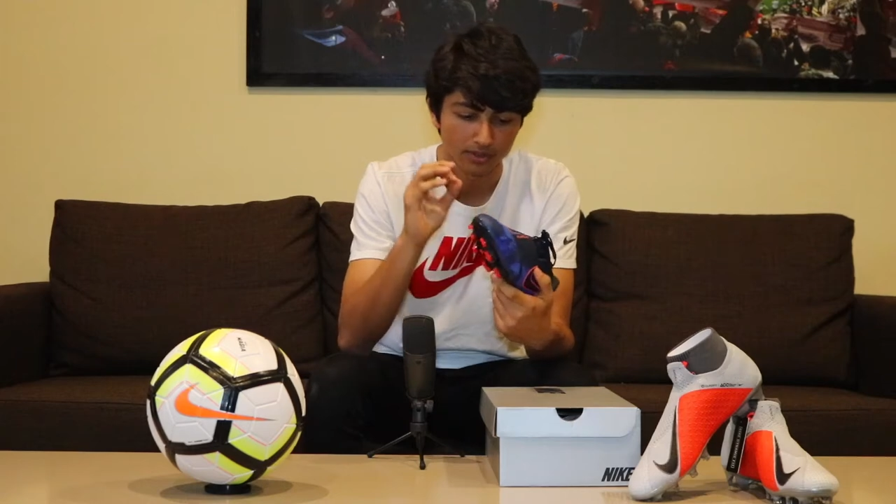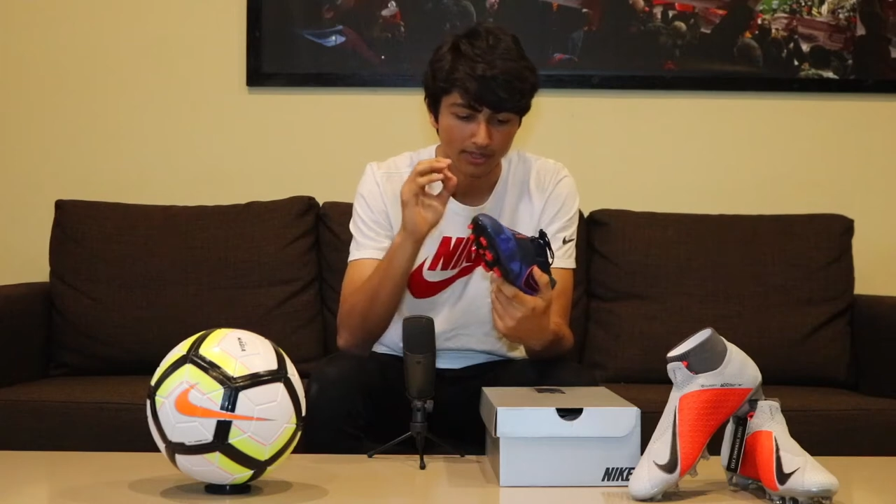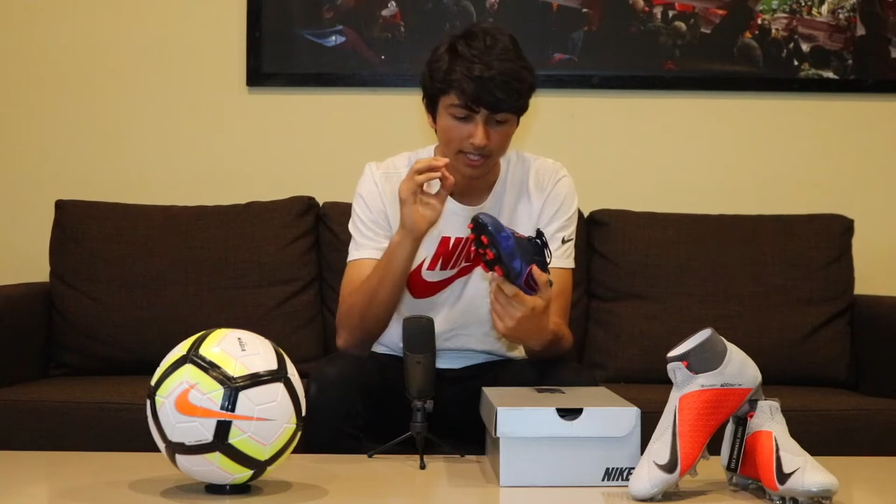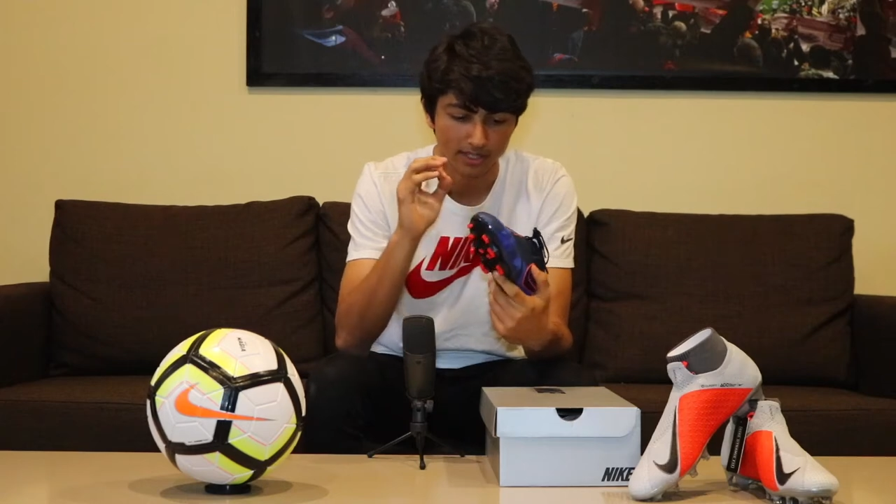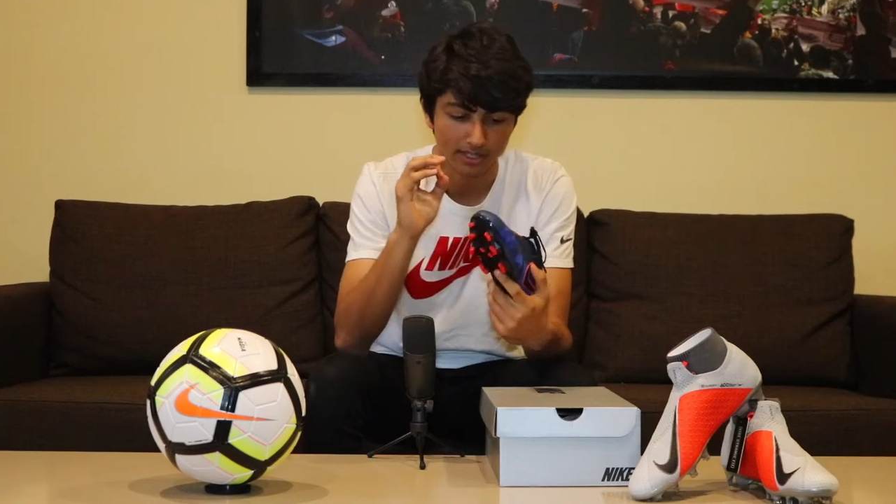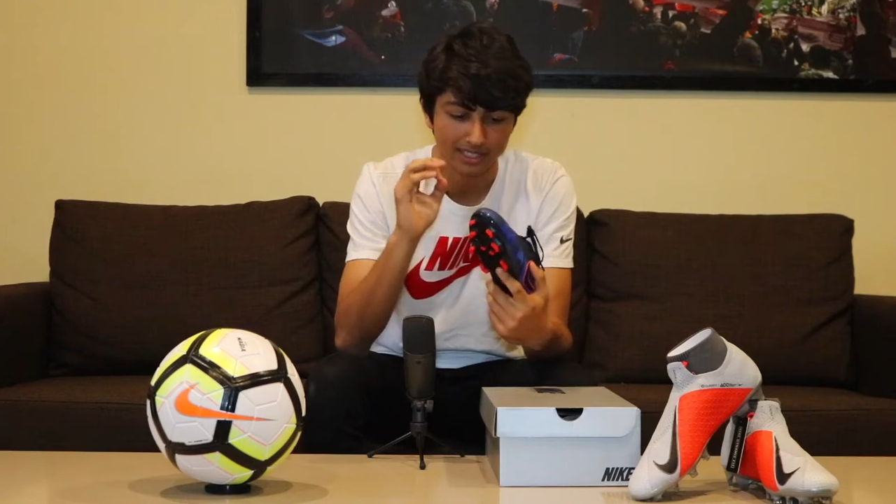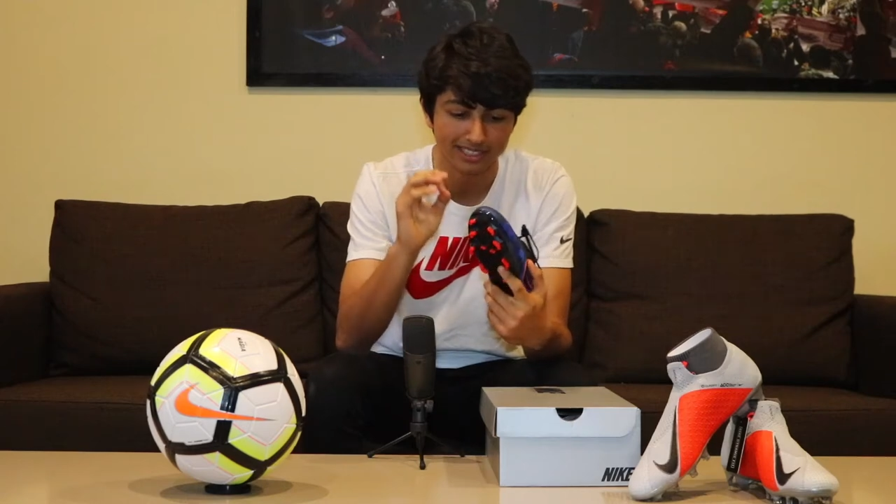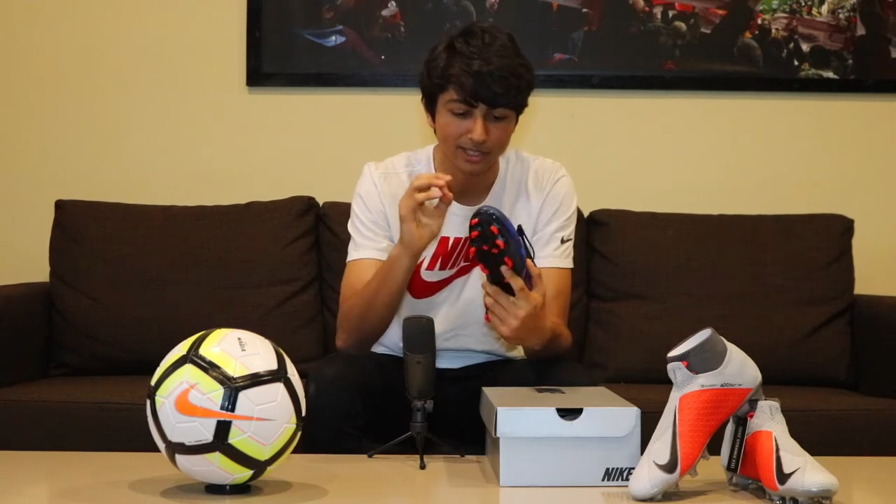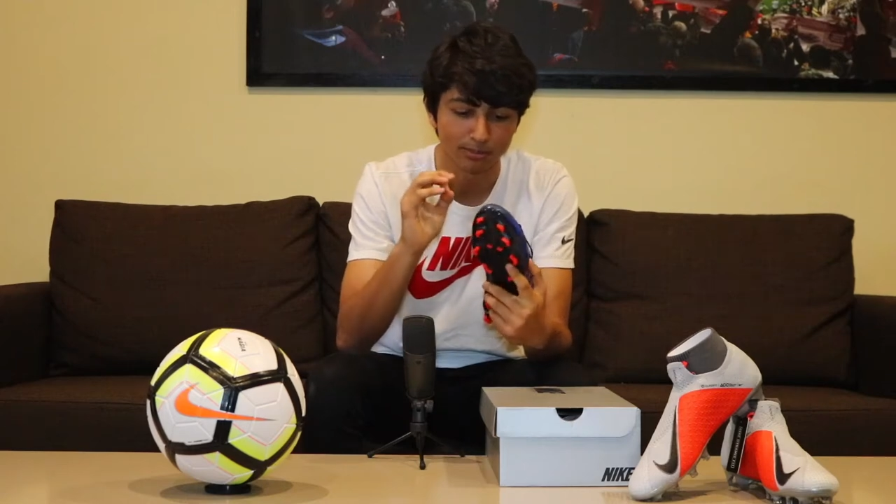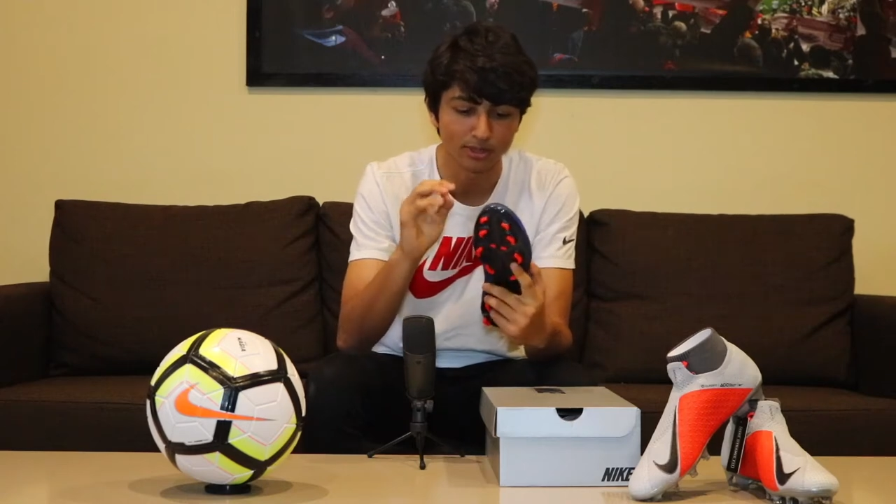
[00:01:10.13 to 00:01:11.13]
like
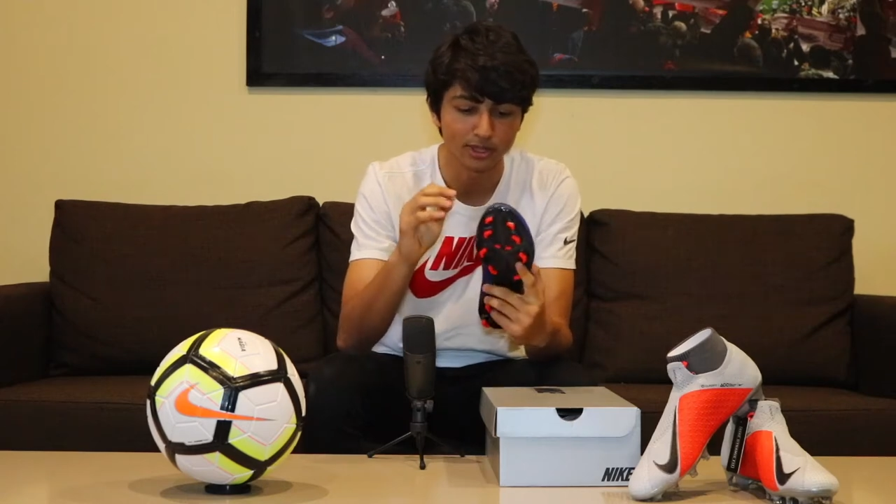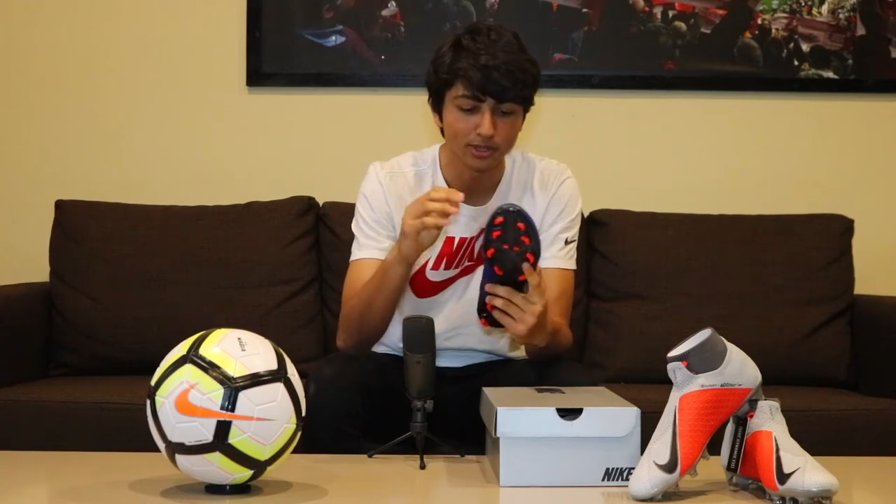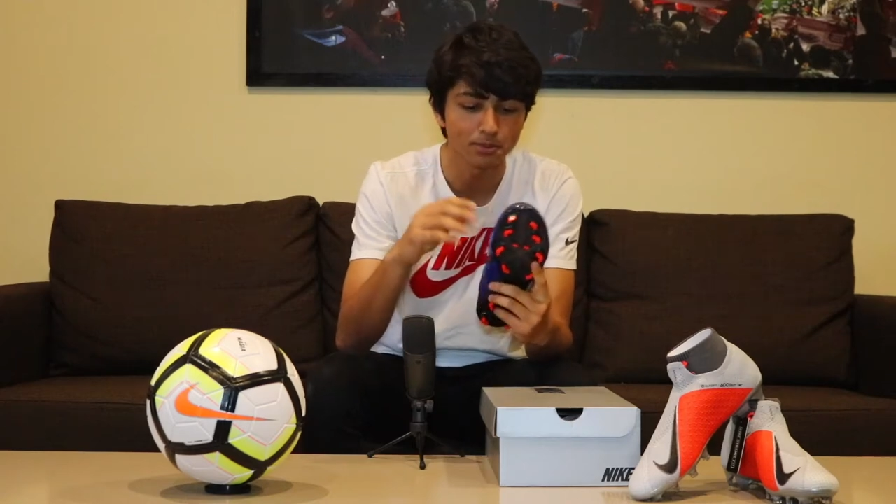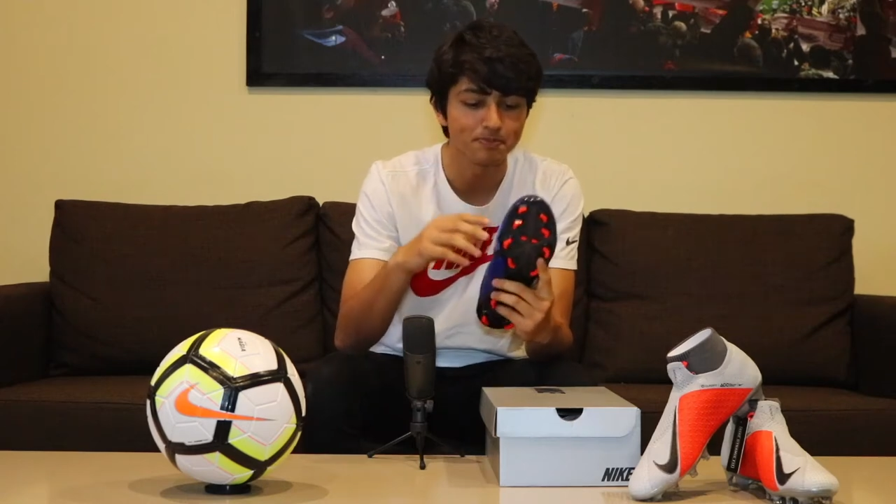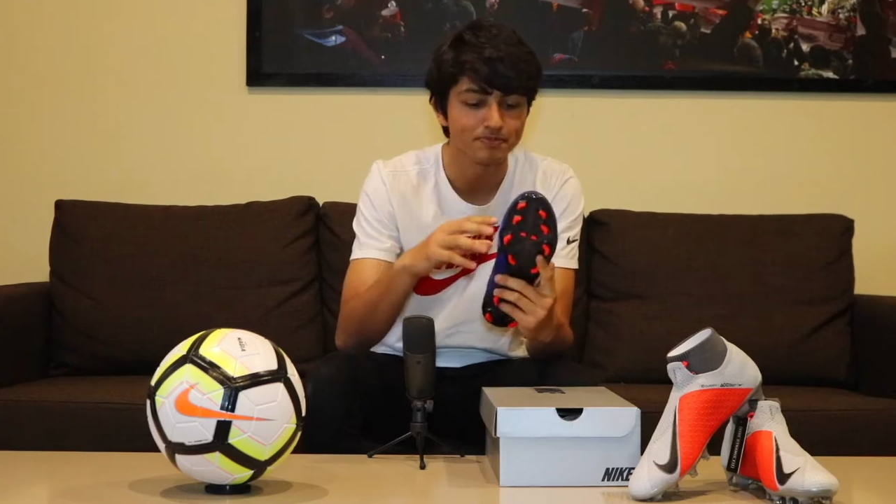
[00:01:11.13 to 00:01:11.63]
clear blue,